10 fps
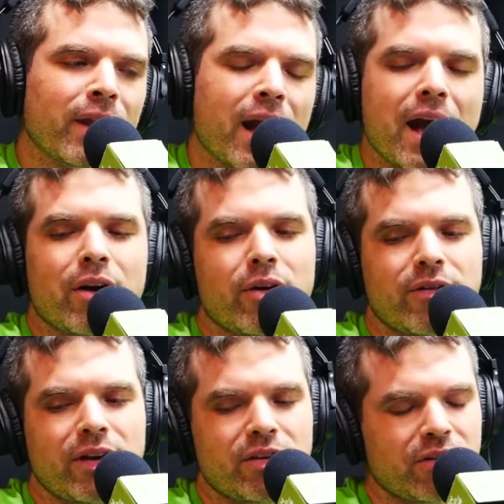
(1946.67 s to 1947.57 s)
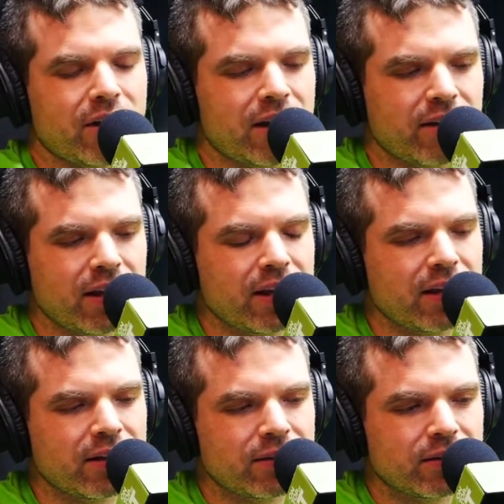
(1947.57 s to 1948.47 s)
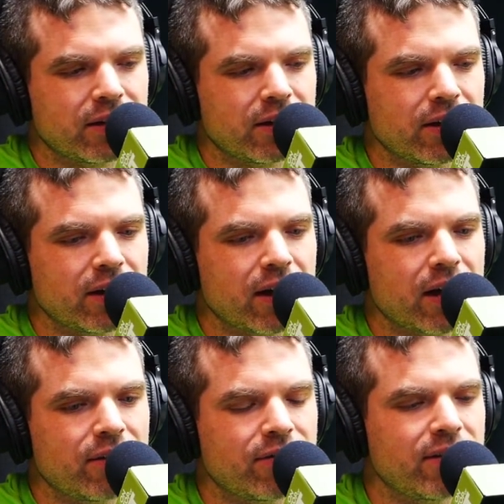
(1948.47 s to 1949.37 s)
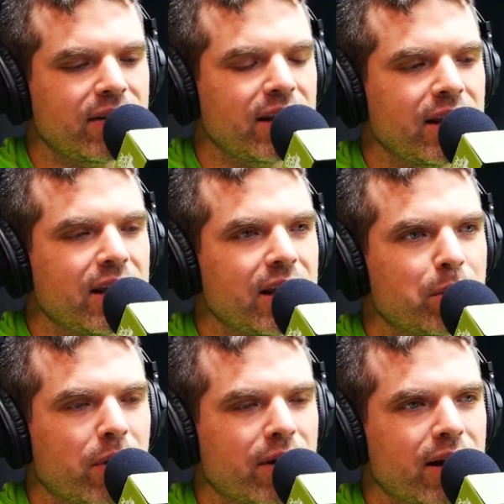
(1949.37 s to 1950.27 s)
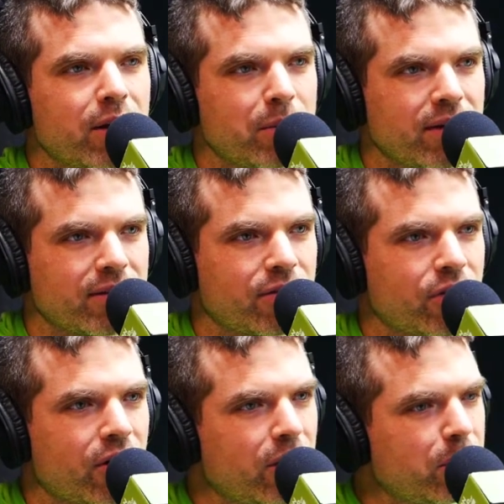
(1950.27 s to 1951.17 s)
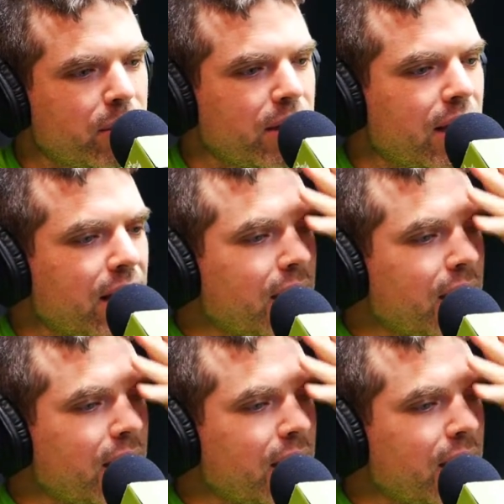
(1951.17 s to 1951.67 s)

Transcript: I don't know if I just kind of like got fatigued, burned out because of Trump, but like